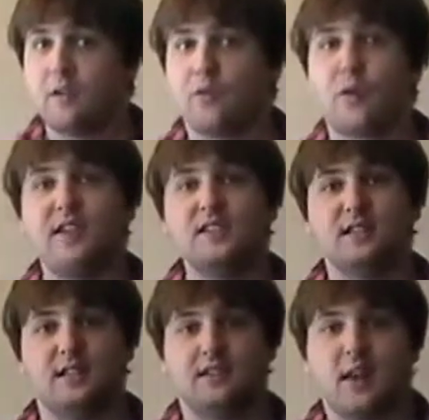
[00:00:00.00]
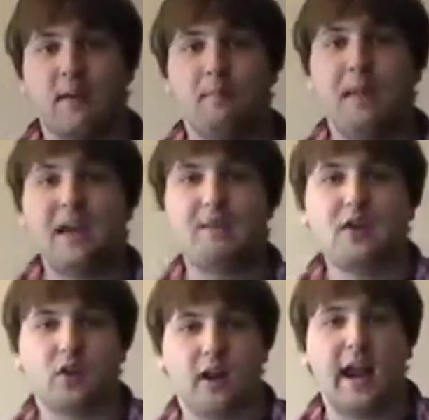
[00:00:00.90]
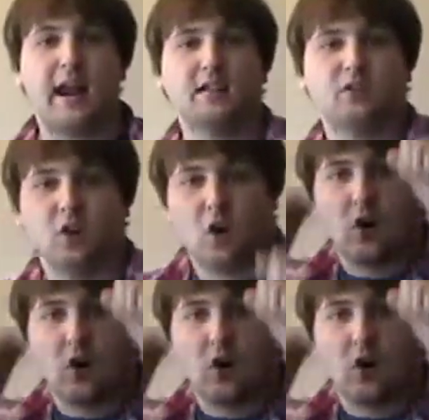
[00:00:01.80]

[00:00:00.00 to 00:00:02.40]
For instance, maybe your hands